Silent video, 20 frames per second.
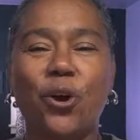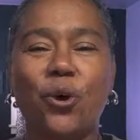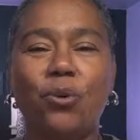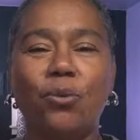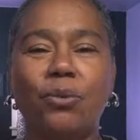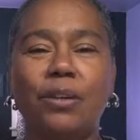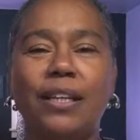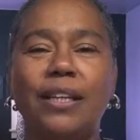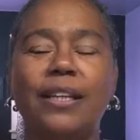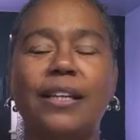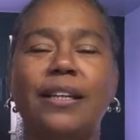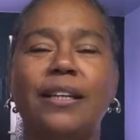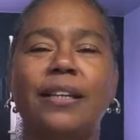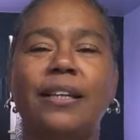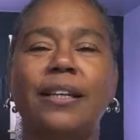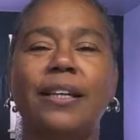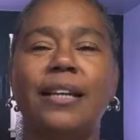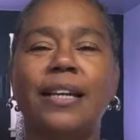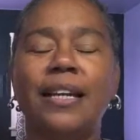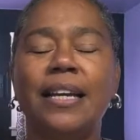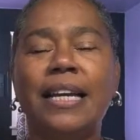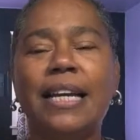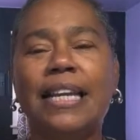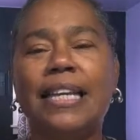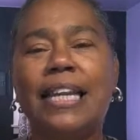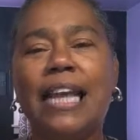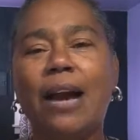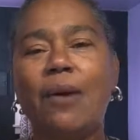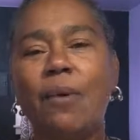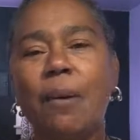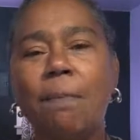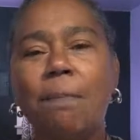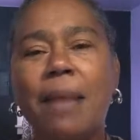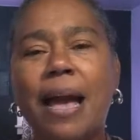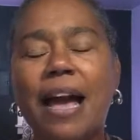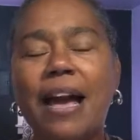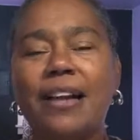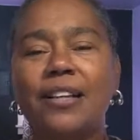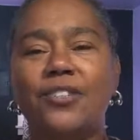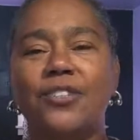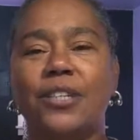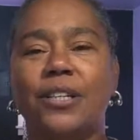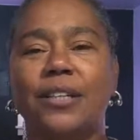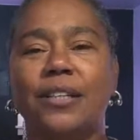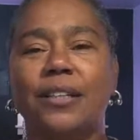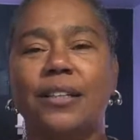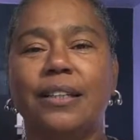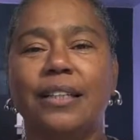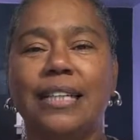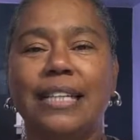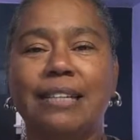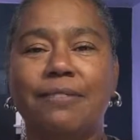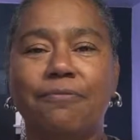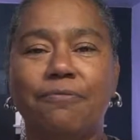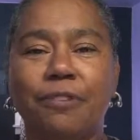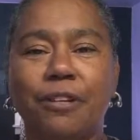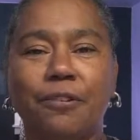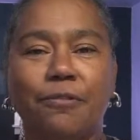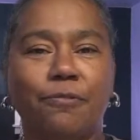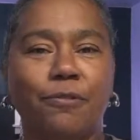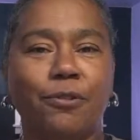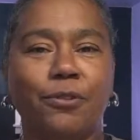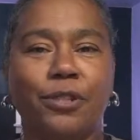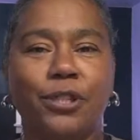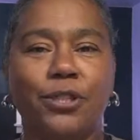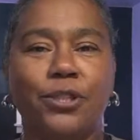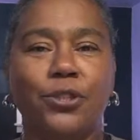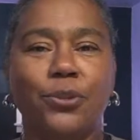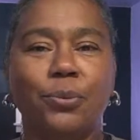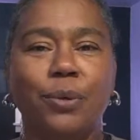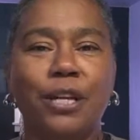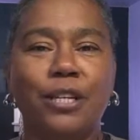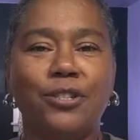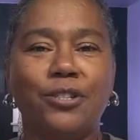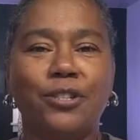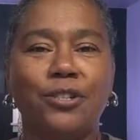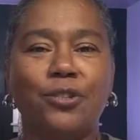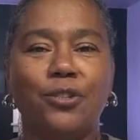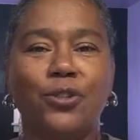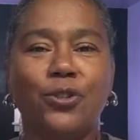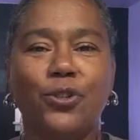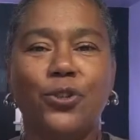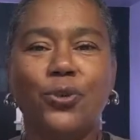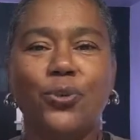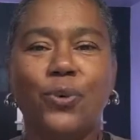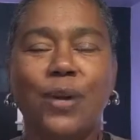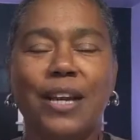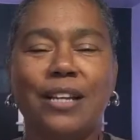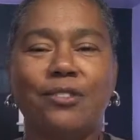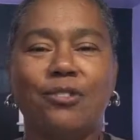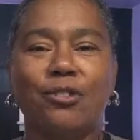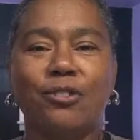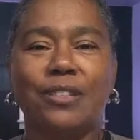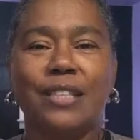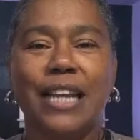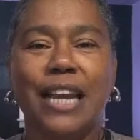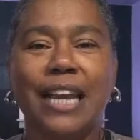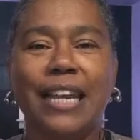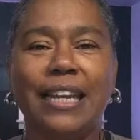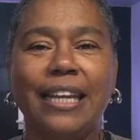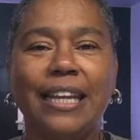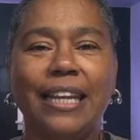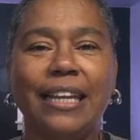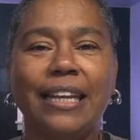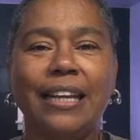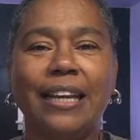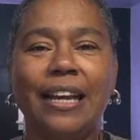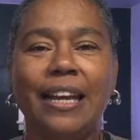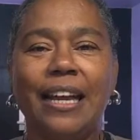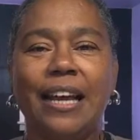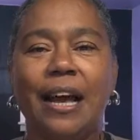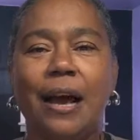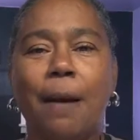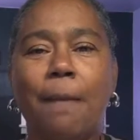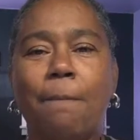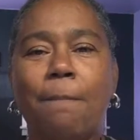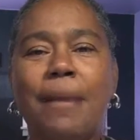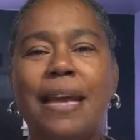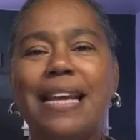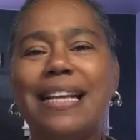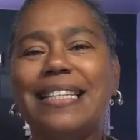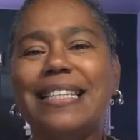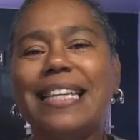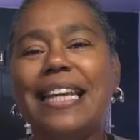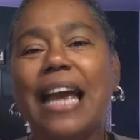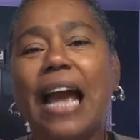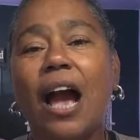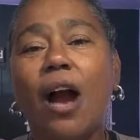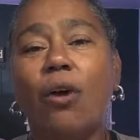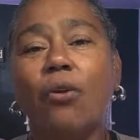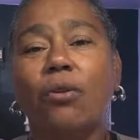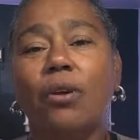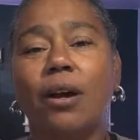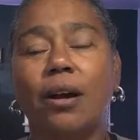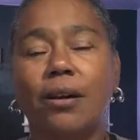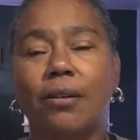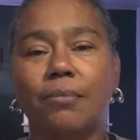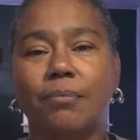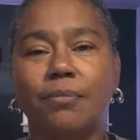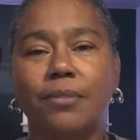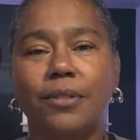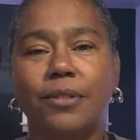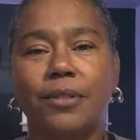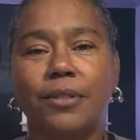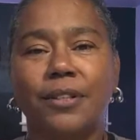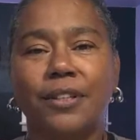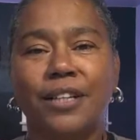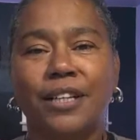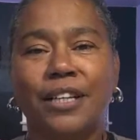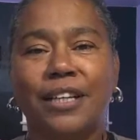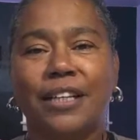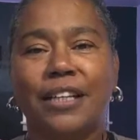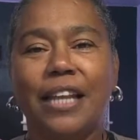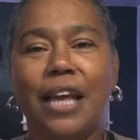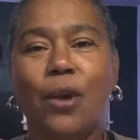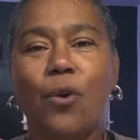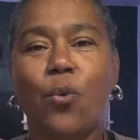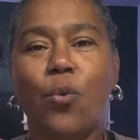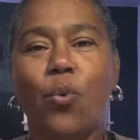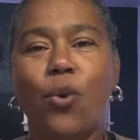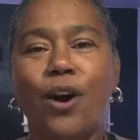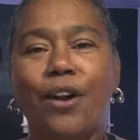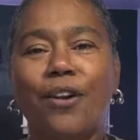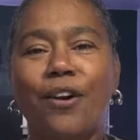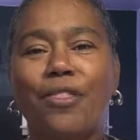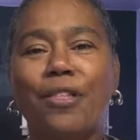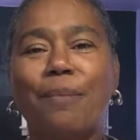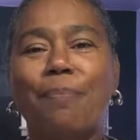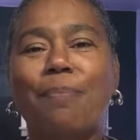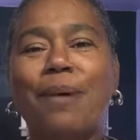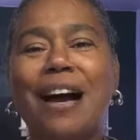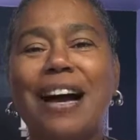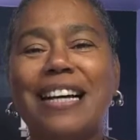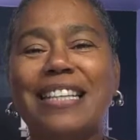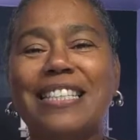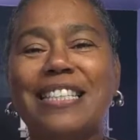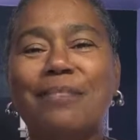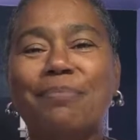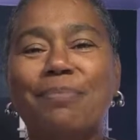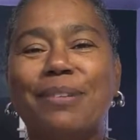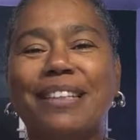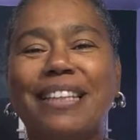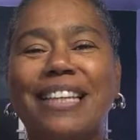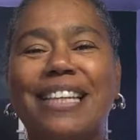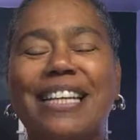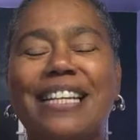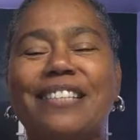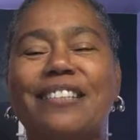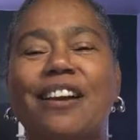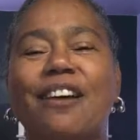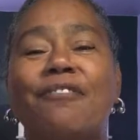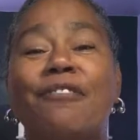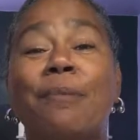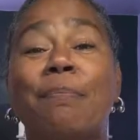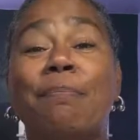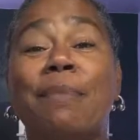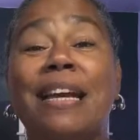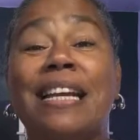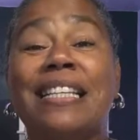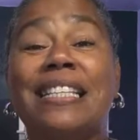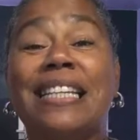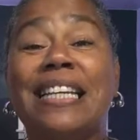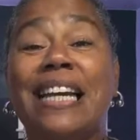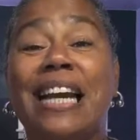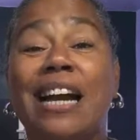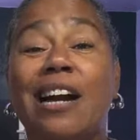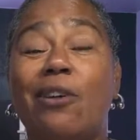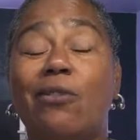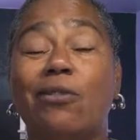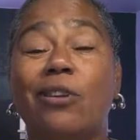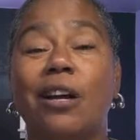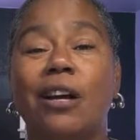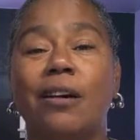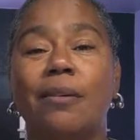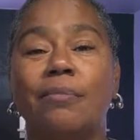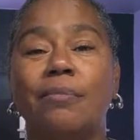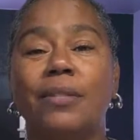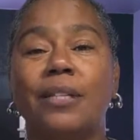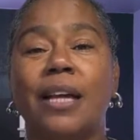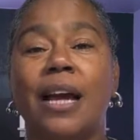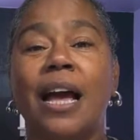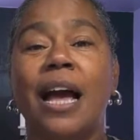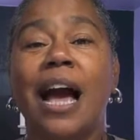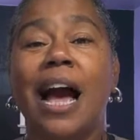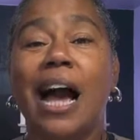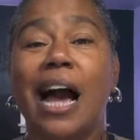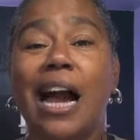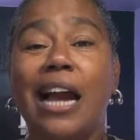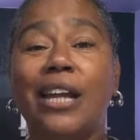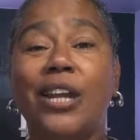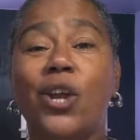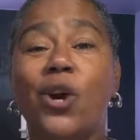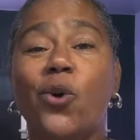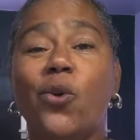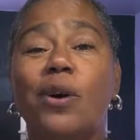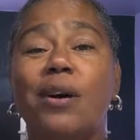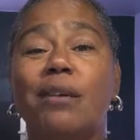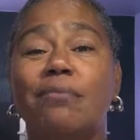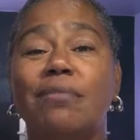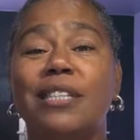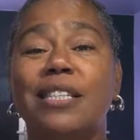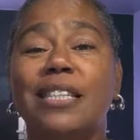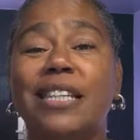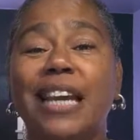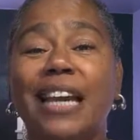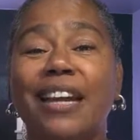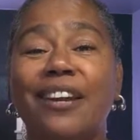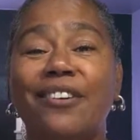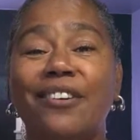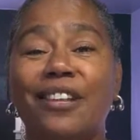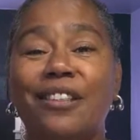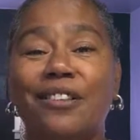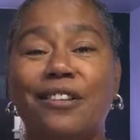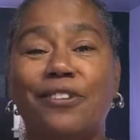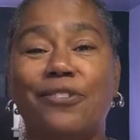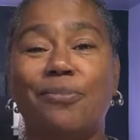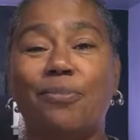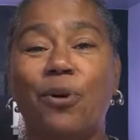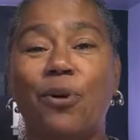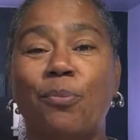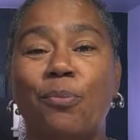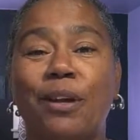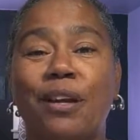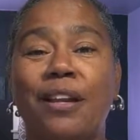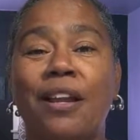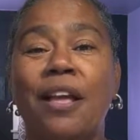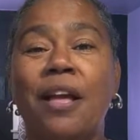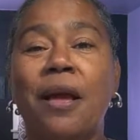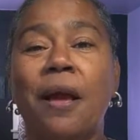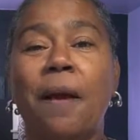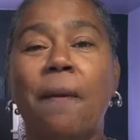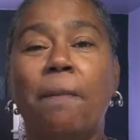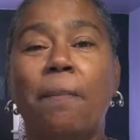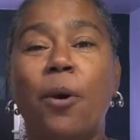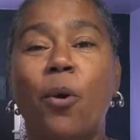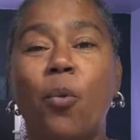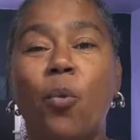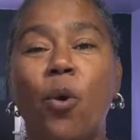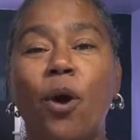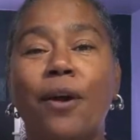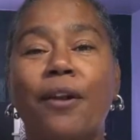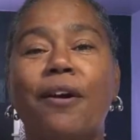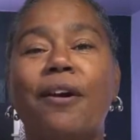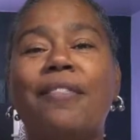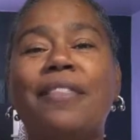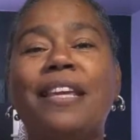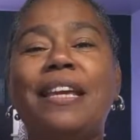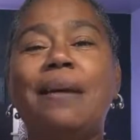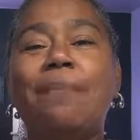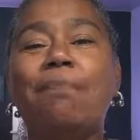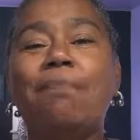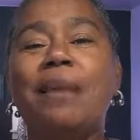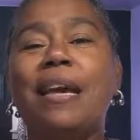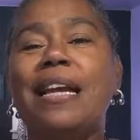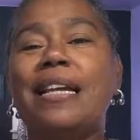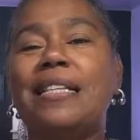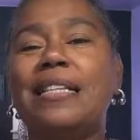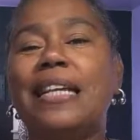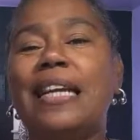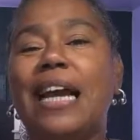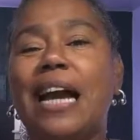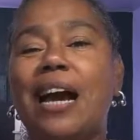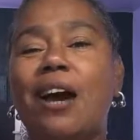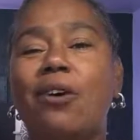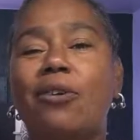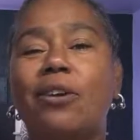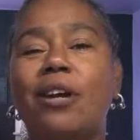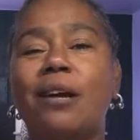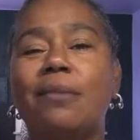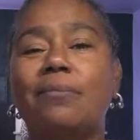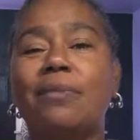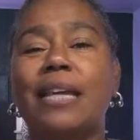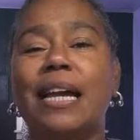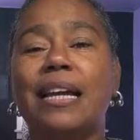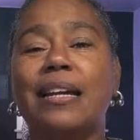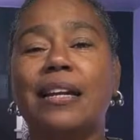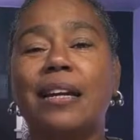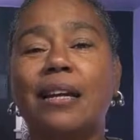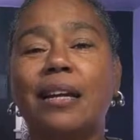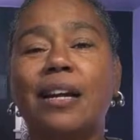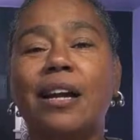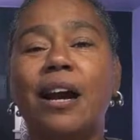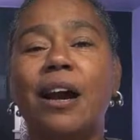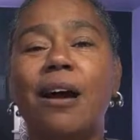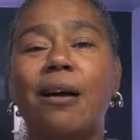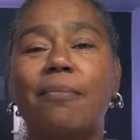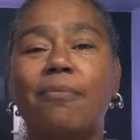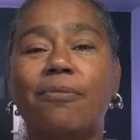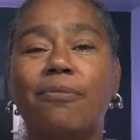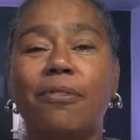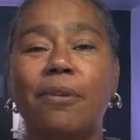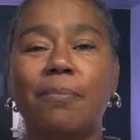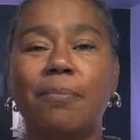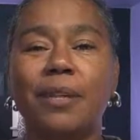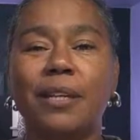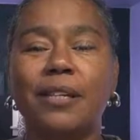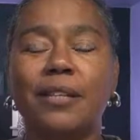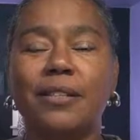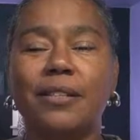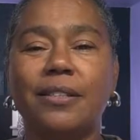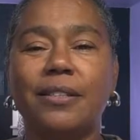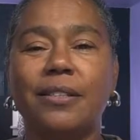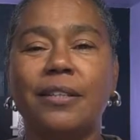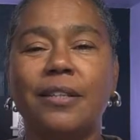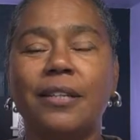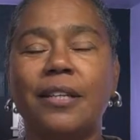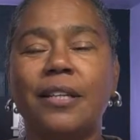only. Now imagine in fearful situations, you entertaining amazing outcomes. Like, what are the possibilities of amazing outcomes? I know I'm scared in this moment, but what are the amazing outcomes that can come from this?